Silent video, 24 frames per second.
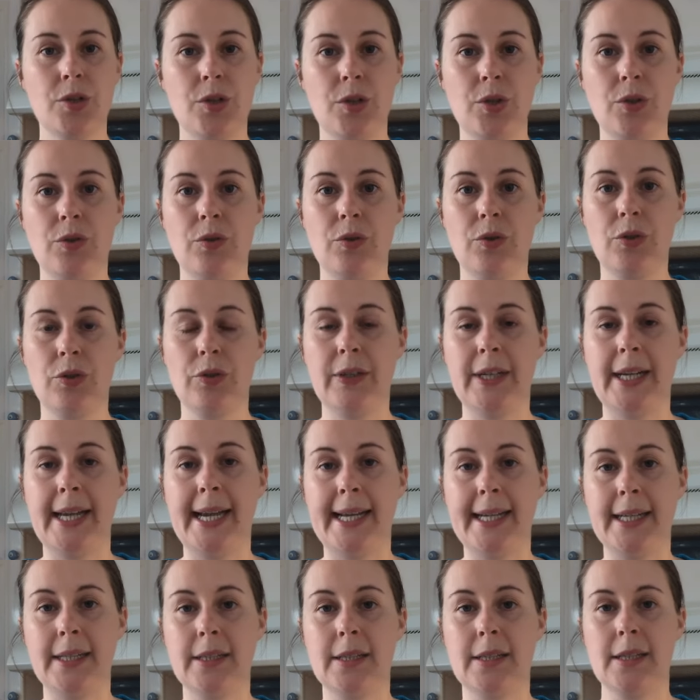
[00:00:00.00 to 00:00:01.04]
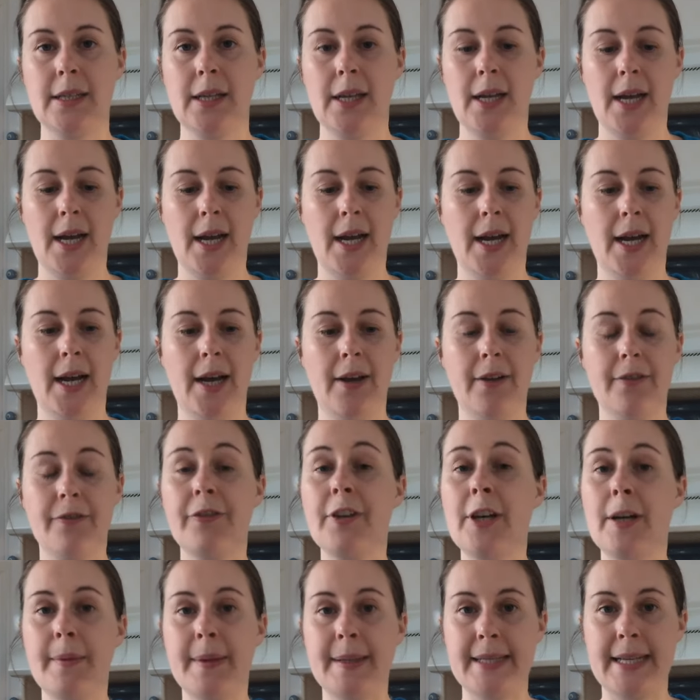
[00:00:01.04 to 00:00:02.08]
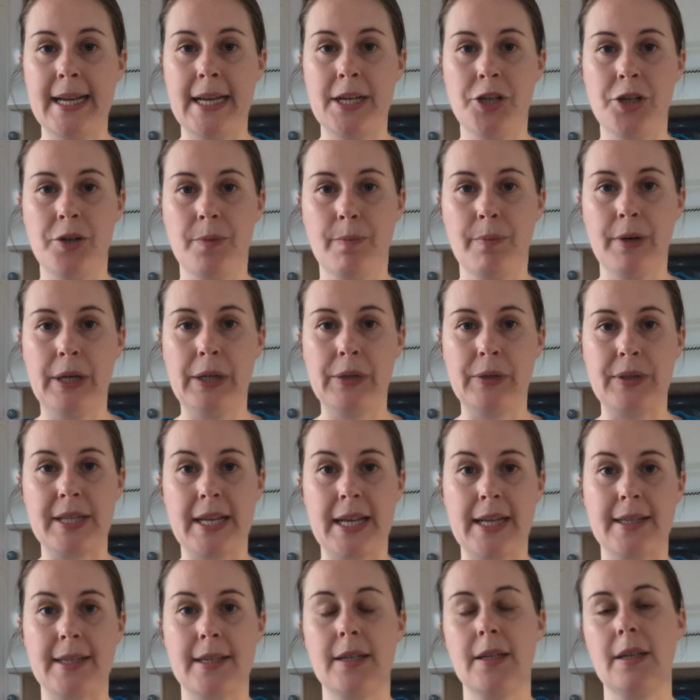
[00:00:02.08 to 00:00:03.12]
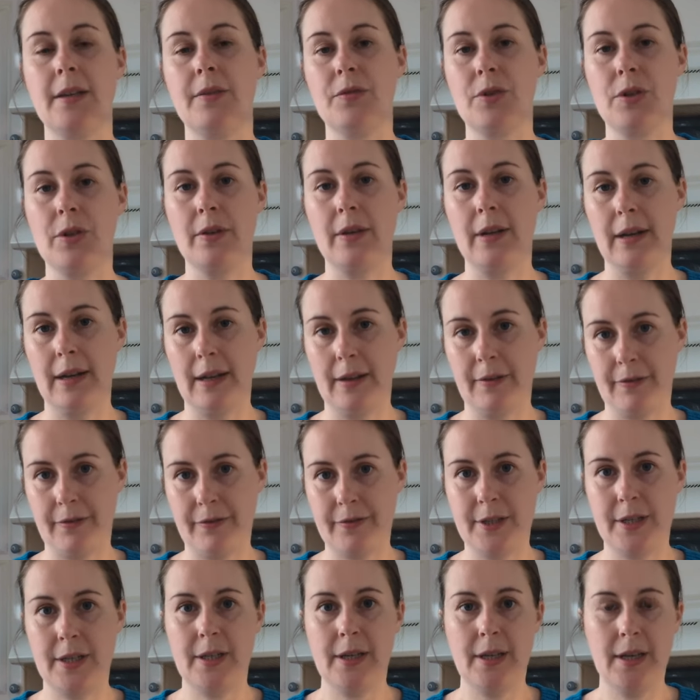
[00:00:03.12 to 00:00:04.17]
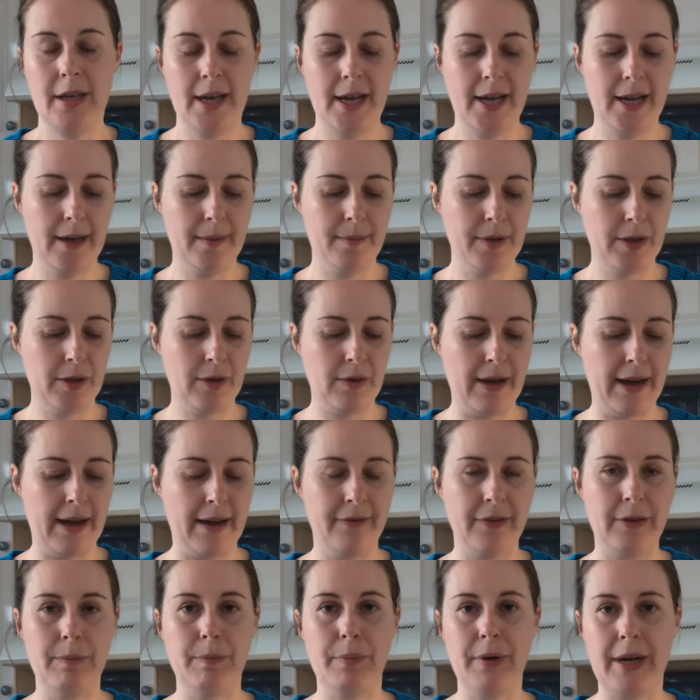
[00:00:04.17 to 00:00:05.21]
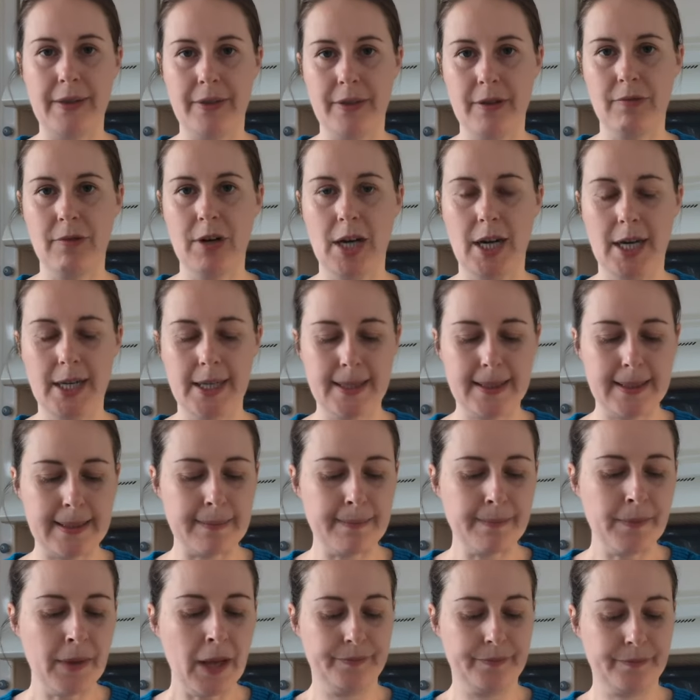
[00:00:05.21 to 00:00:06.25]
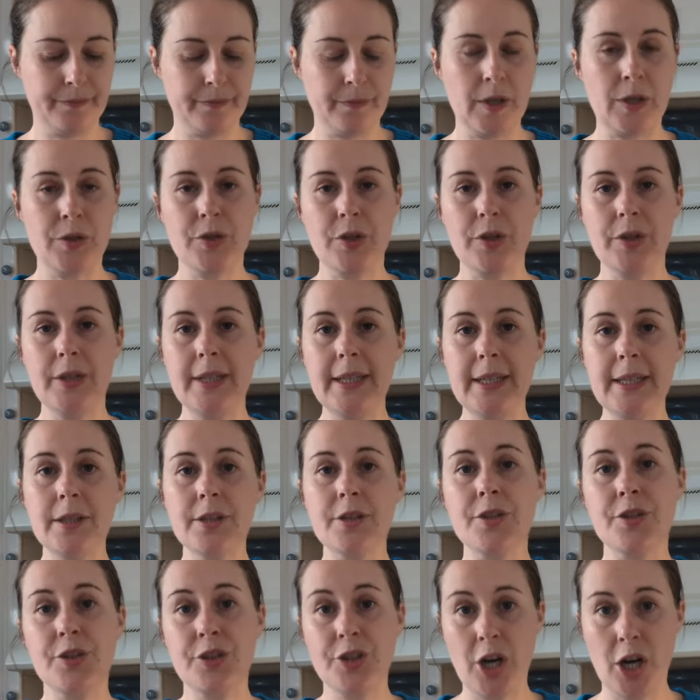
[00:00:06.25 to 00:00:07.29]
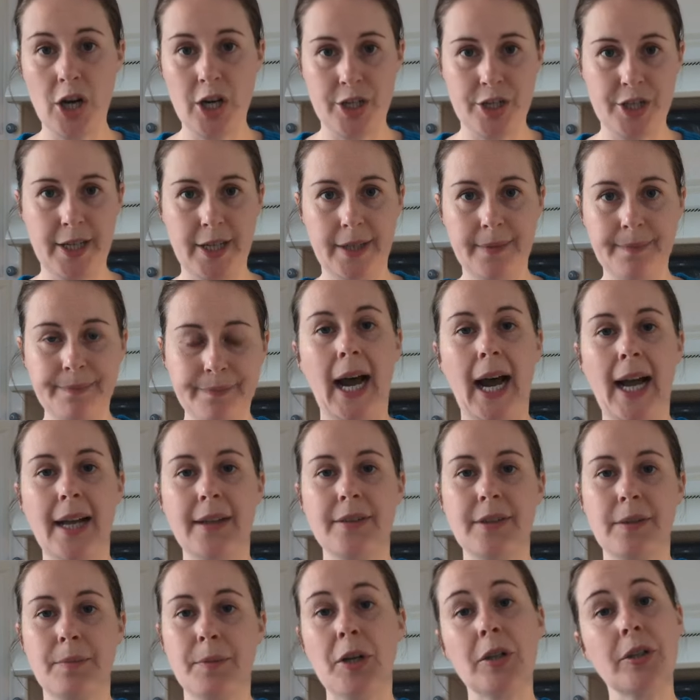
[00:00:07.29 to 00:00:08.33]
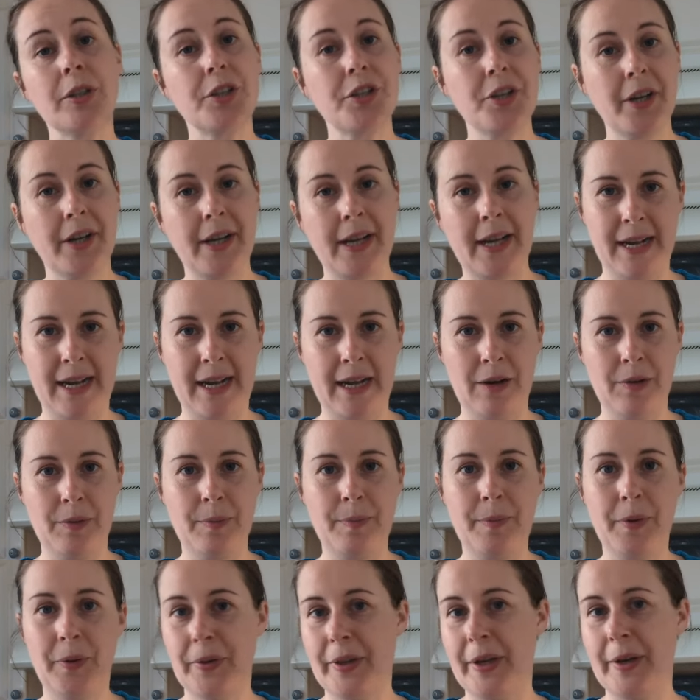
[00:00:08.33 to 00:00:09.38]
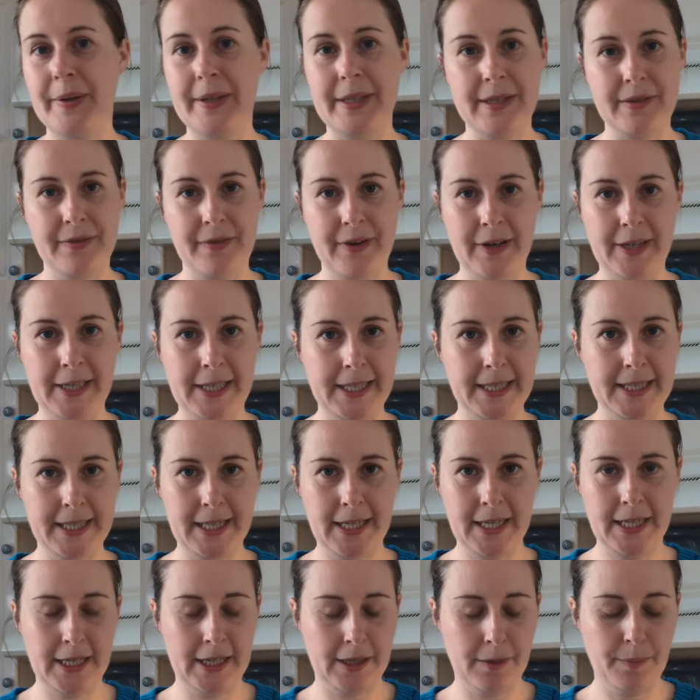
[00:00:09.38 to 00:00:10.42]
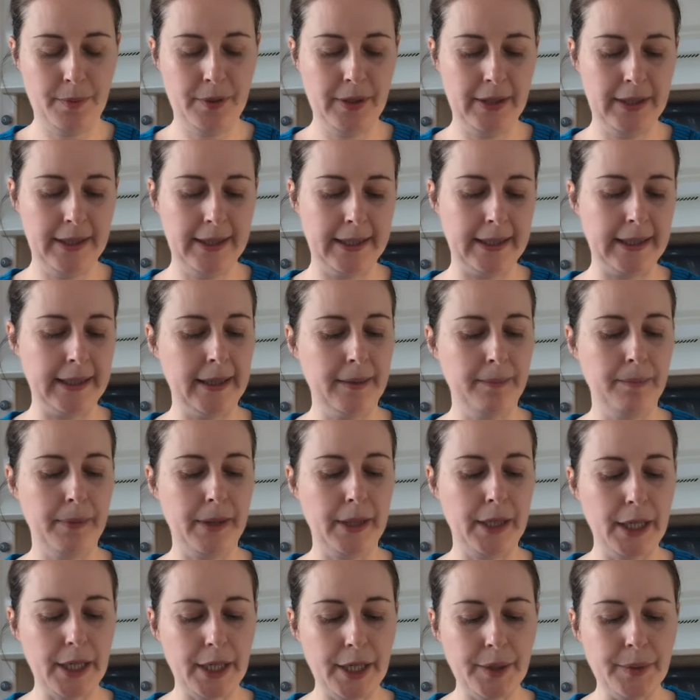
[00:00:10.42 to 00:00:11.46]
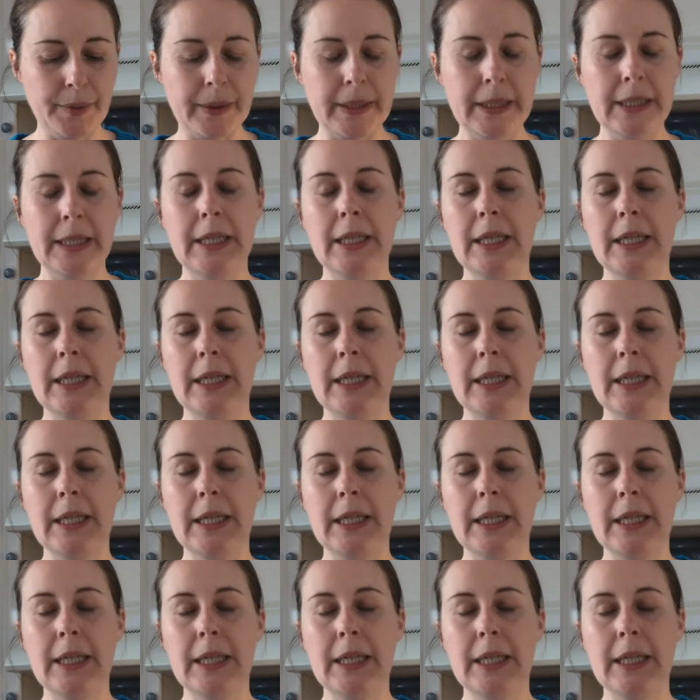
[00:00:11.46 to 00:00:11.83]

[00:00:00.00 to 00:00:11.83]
to create uh, fermentation process that gives you the lift um, that you have in bread that rise. So you need a starter and I'm not going to show you now, although it is very easy and I'll put a link in below.